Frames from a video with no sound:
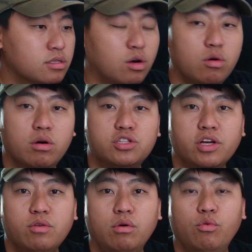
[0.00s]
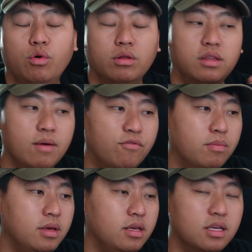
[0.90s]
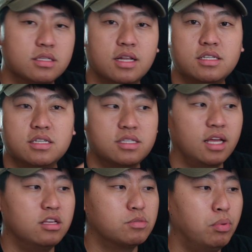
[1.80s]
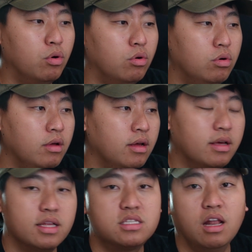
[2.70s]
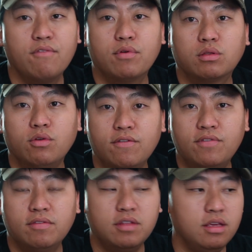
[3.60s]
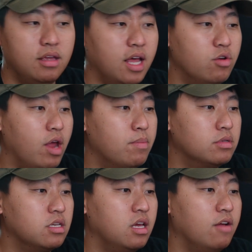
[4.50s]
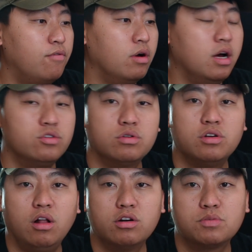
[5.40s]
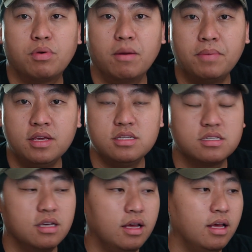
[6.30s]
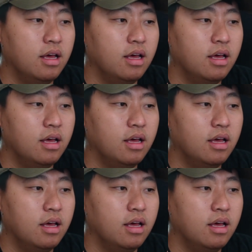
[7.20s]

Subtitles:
So a general rule of thumb for me is, let's just say this pool, it's selling for $350 and you're able to get it for $100 per piece.